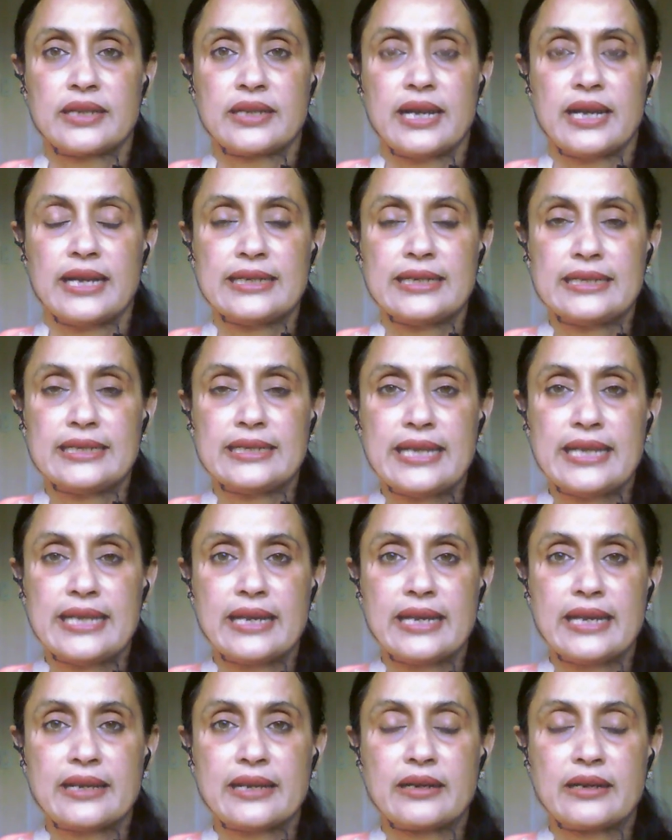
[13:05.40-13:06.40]
and
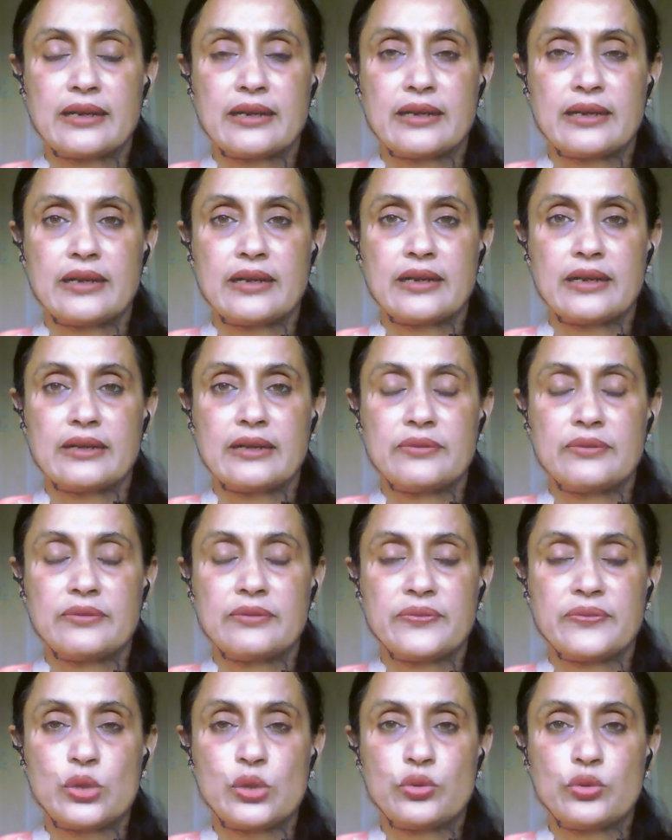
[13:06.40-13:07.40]
take a
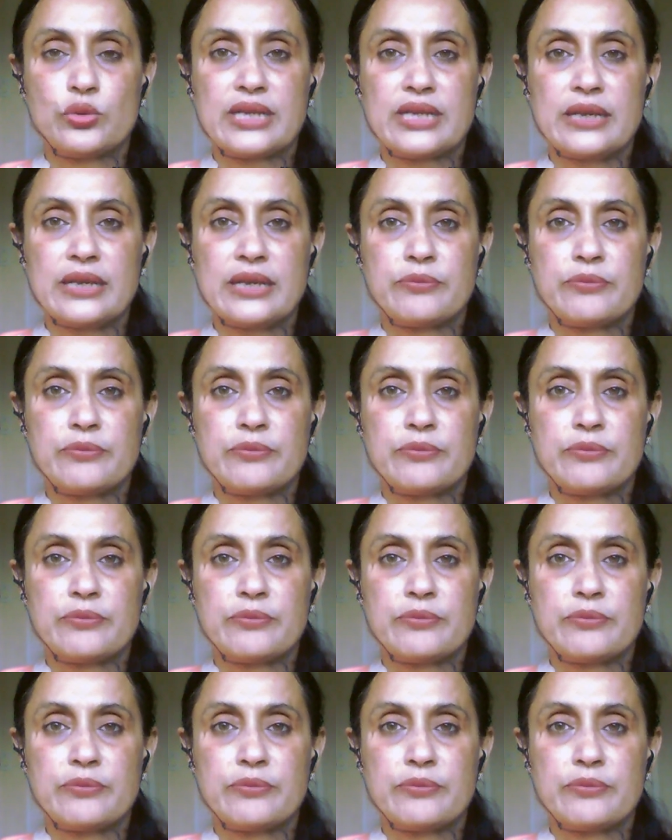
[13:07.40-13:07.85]
few deep